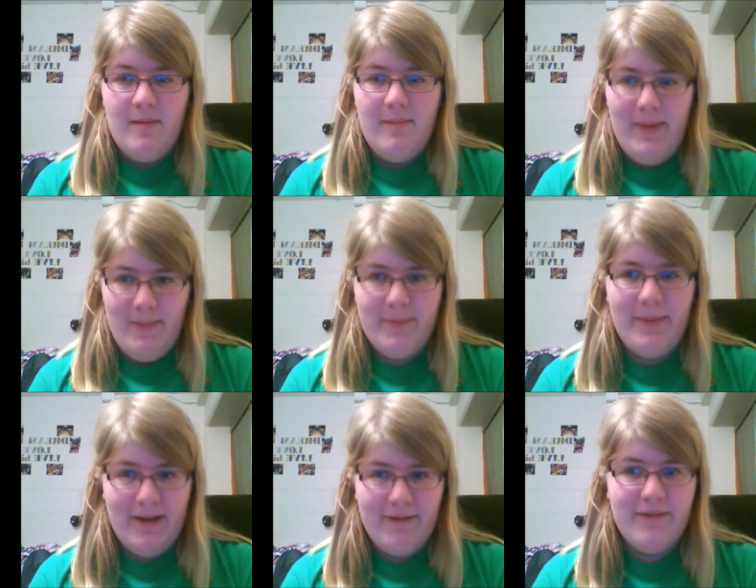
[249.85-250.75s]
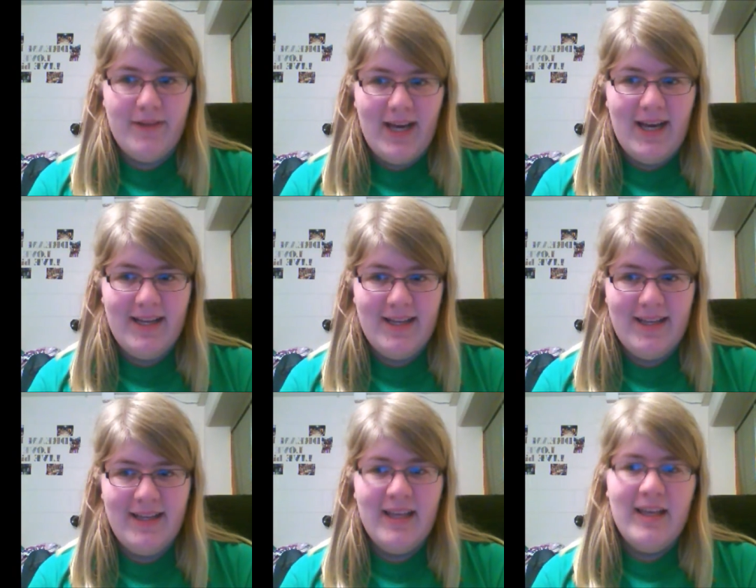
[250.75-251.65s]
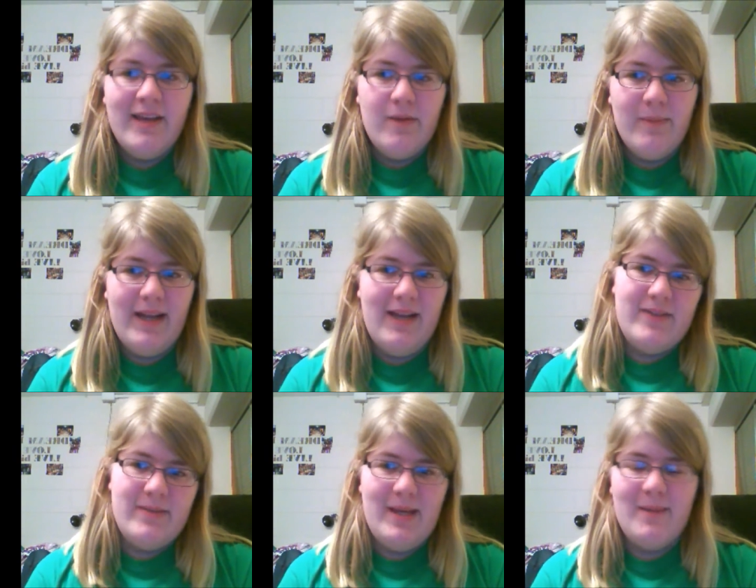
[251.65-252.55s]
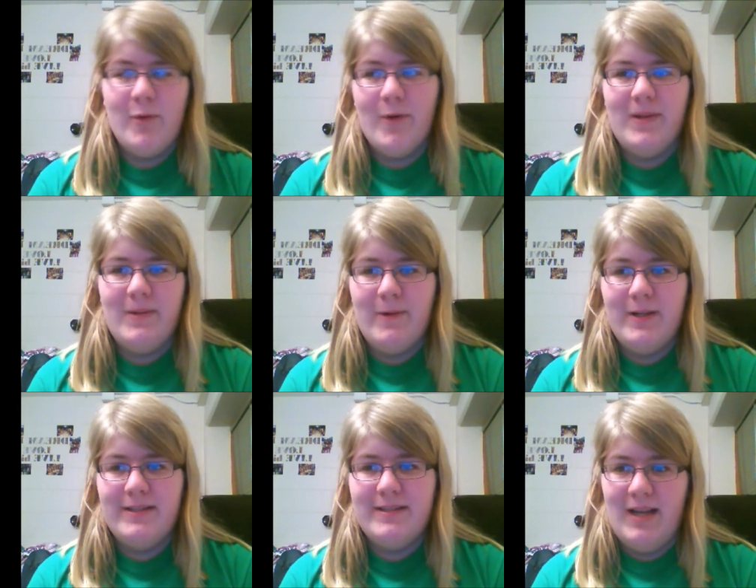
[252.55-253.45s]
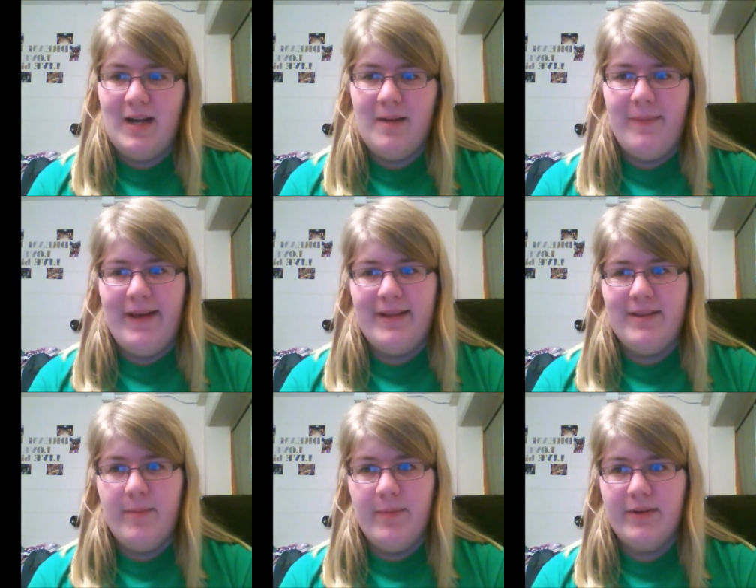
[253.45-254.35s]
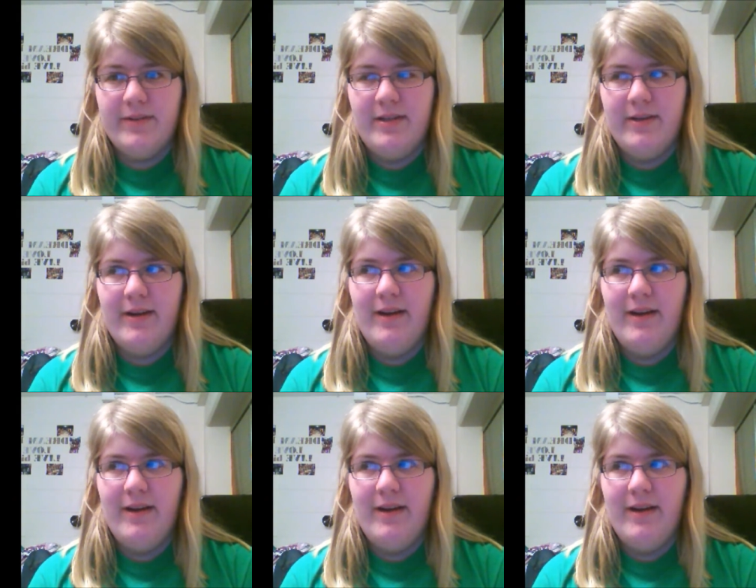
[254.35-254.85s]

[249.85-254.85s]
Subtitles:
Be prepared for that. You might have to make more than one stop at the bookstore,